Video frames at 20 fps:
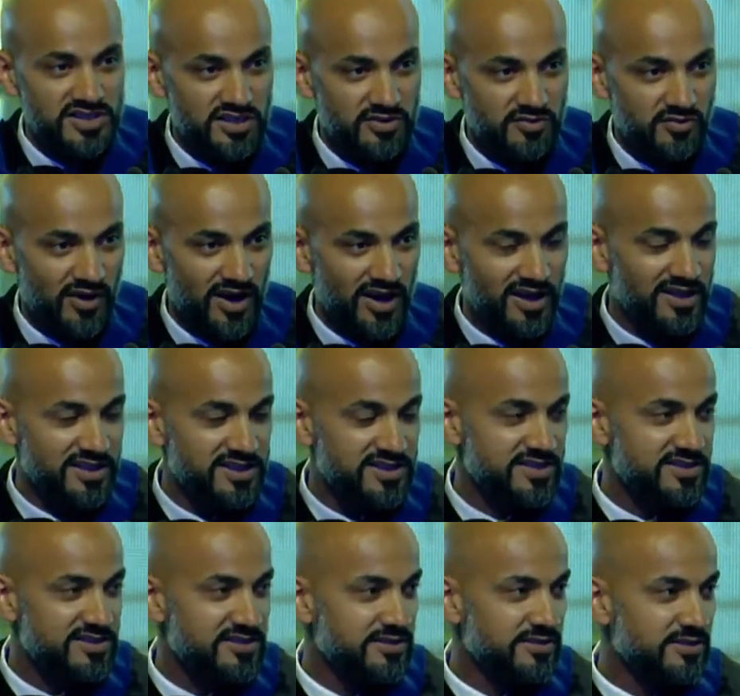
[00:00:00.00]

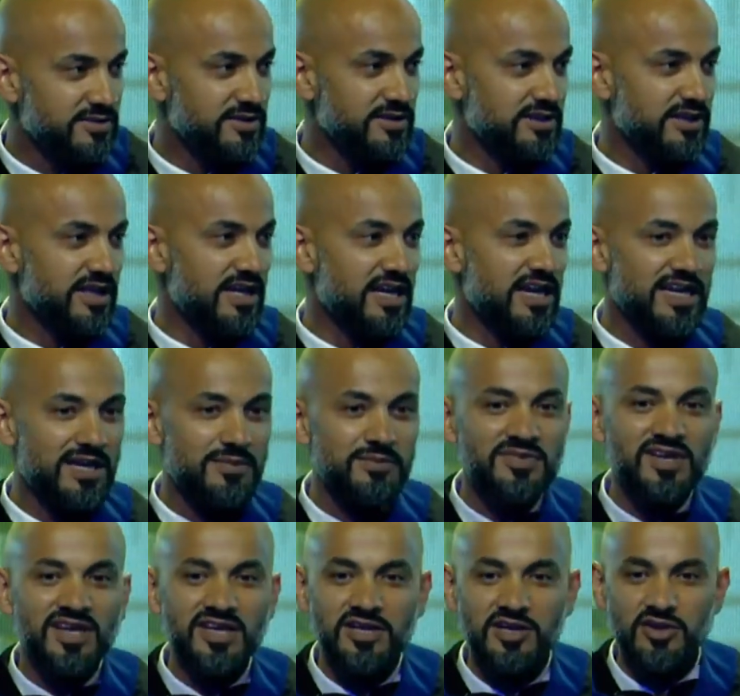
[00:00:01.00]
advice and I'm
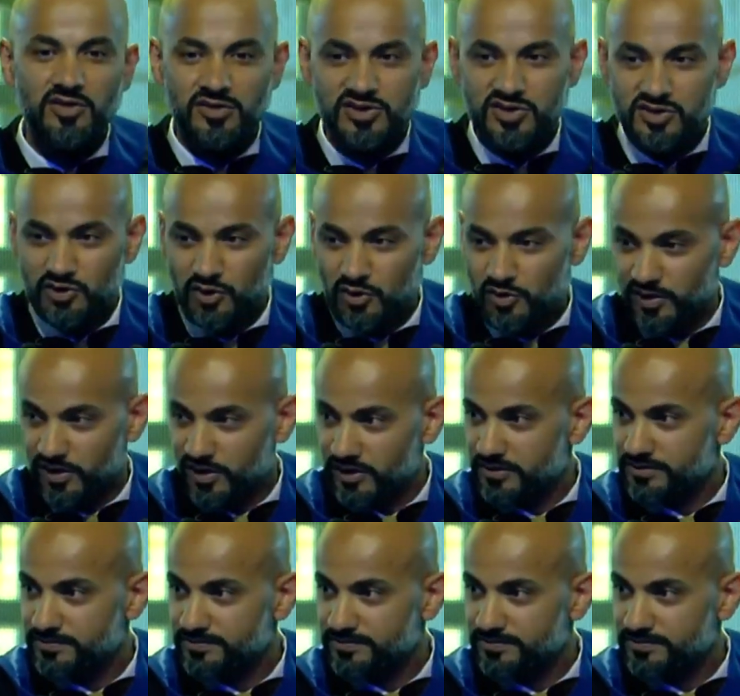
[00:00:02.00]
telling you a story.